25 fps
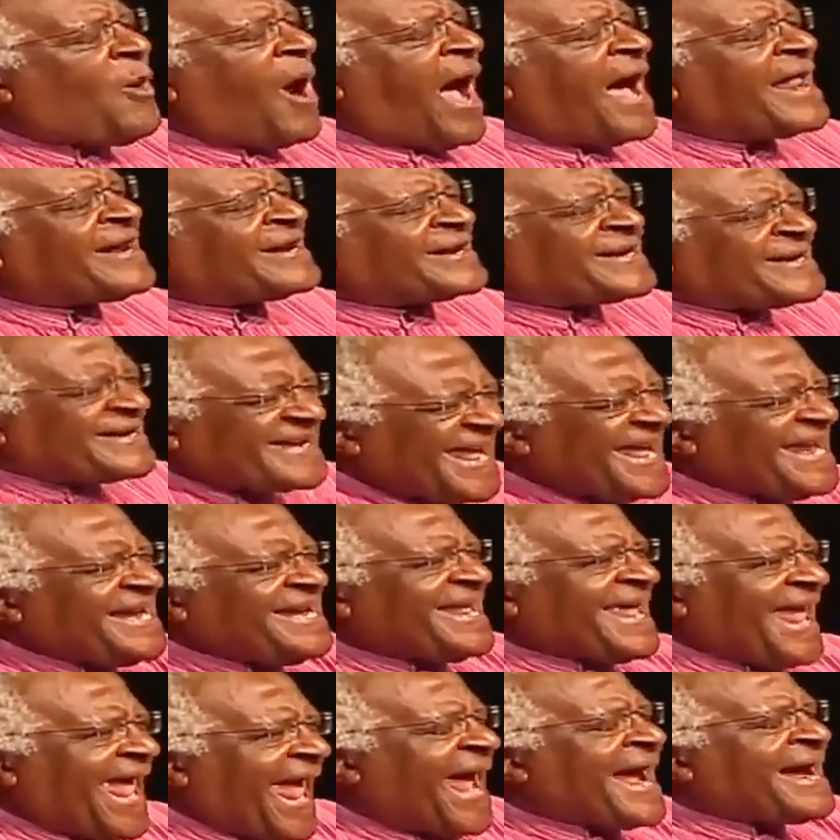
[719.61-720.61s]
are
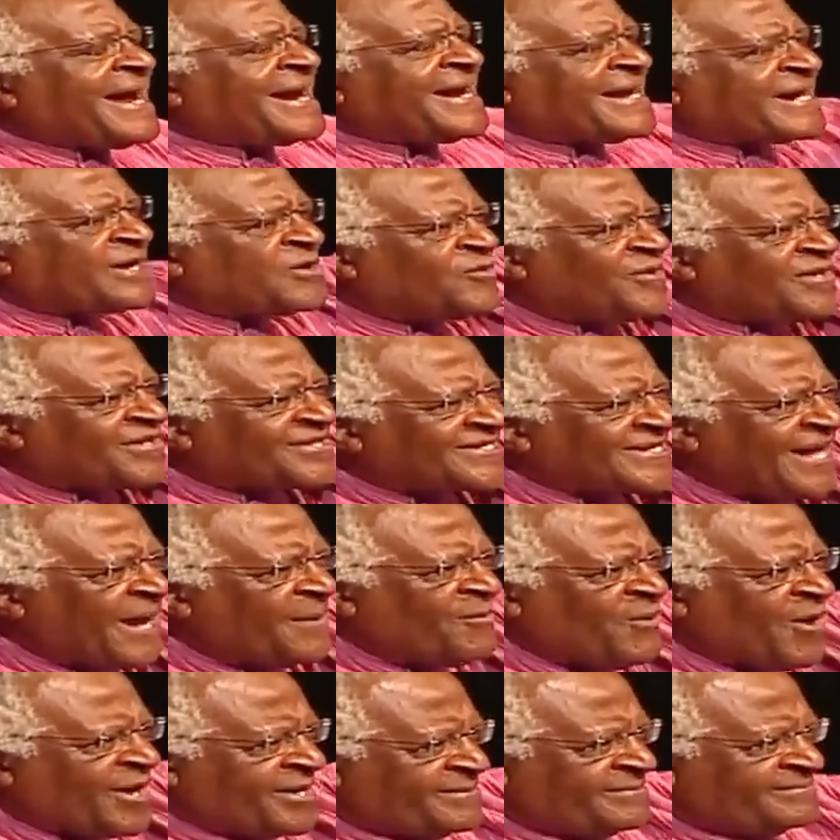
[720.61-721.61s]
really angry with
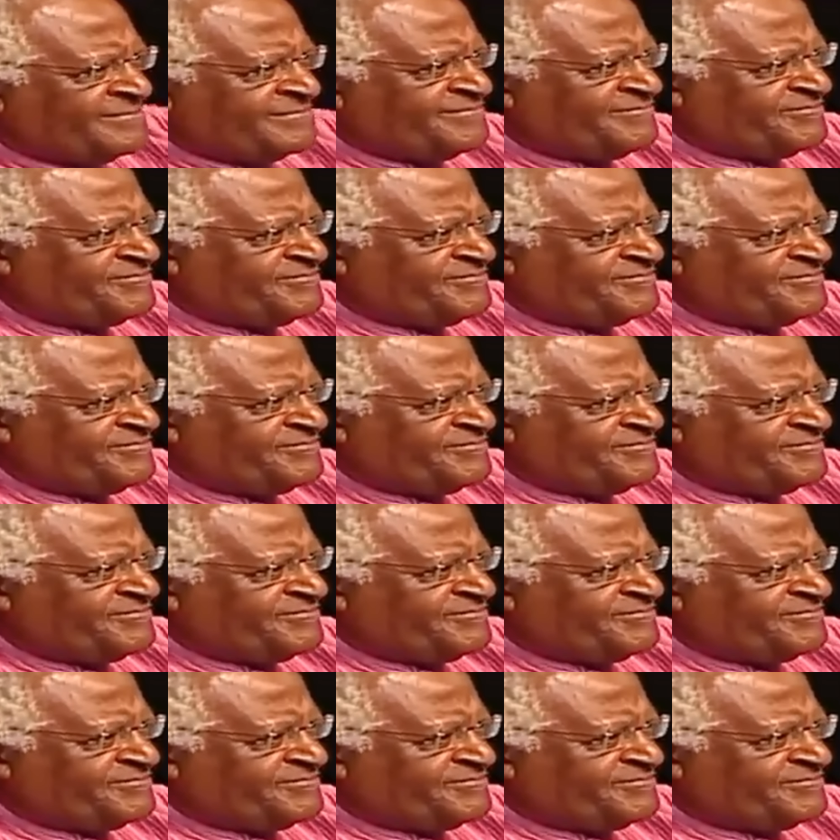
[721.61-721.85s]
someone,